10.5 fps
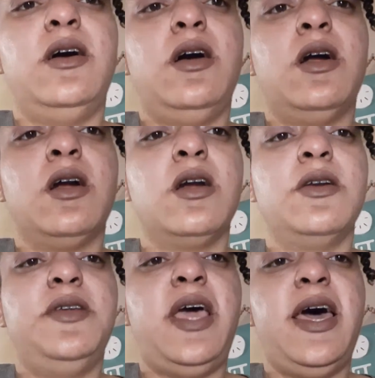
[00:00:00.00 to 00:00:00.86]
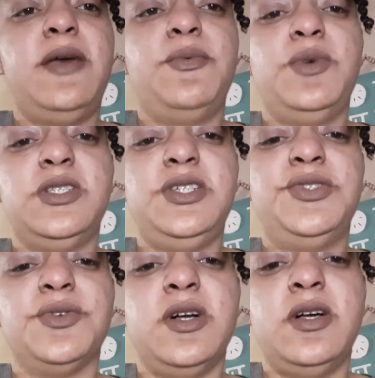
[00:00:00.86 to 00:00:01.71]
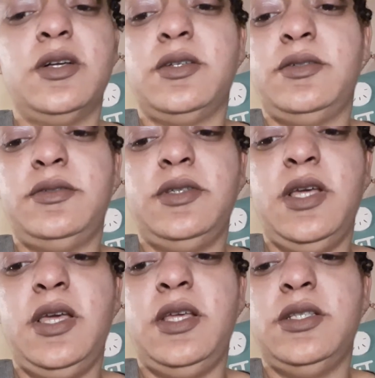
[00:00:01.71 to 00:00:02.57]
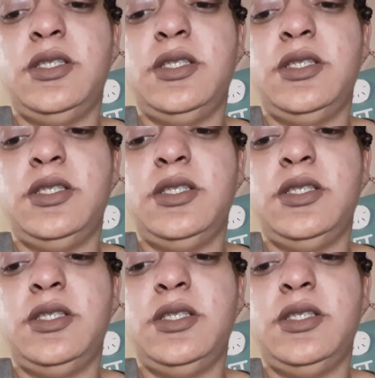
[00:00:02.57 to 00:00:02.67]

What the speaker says: her dad was a drunk, and